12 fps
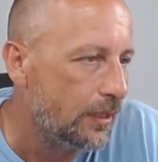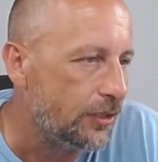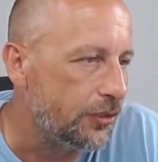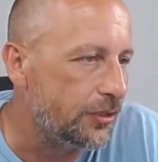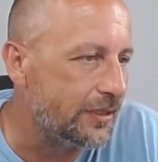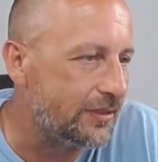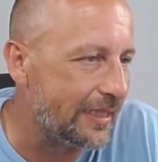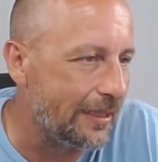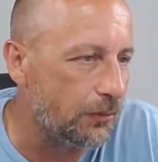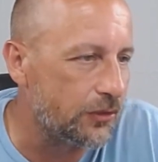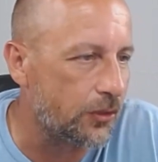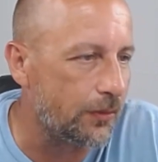Union City
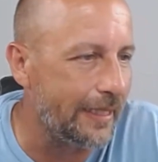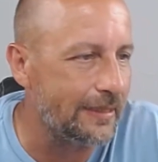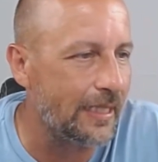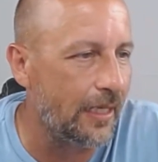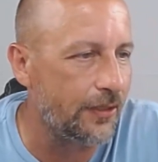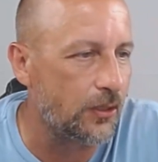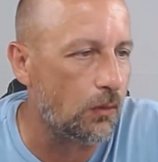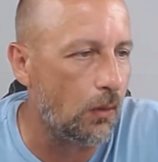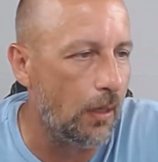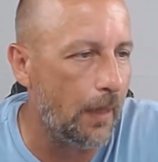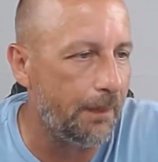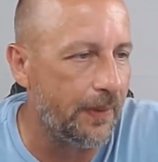was a great town to grow
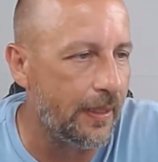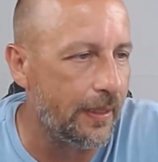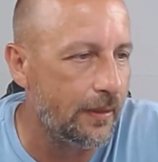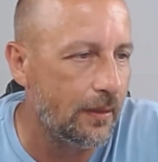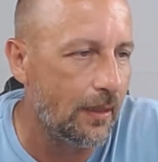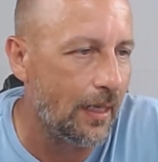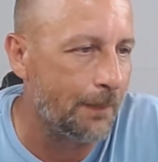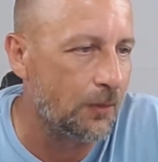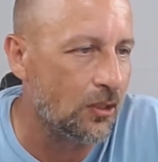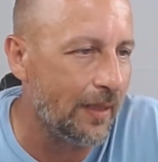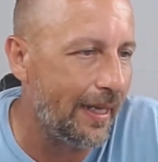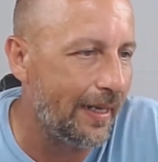up in. I'm
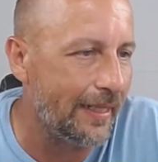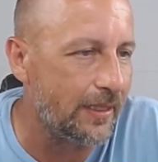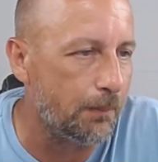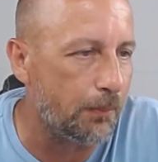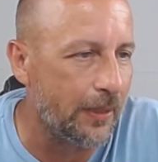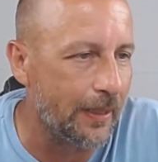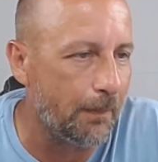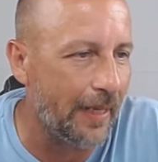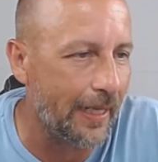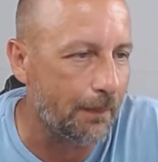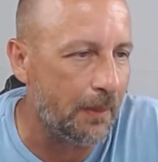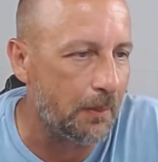glad I could bring
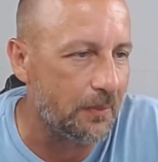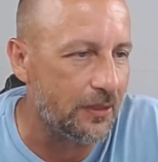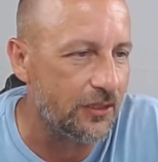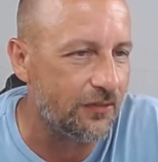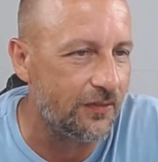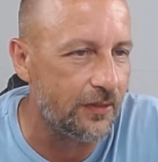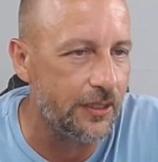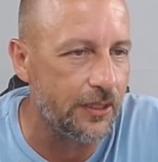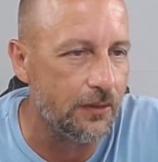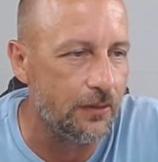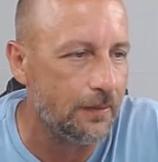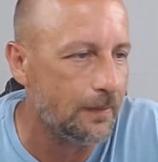back memories for
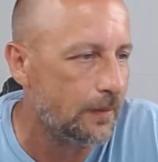you."